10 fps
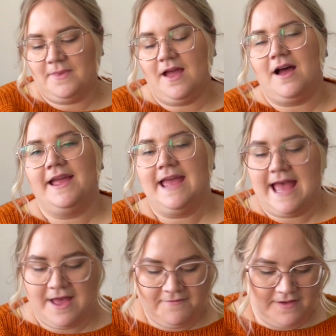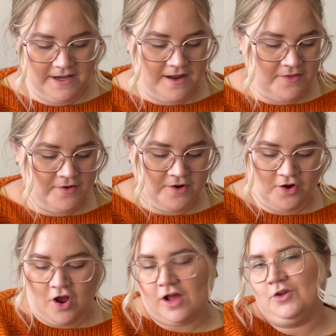I have another
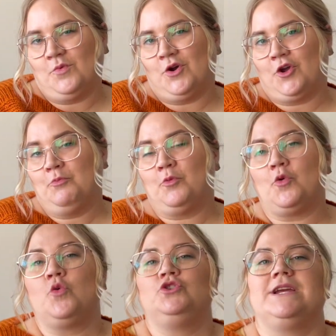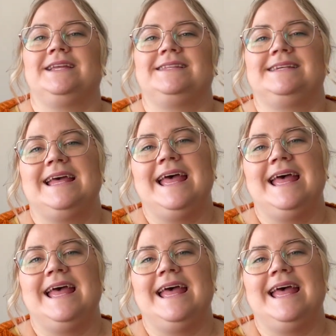color work project.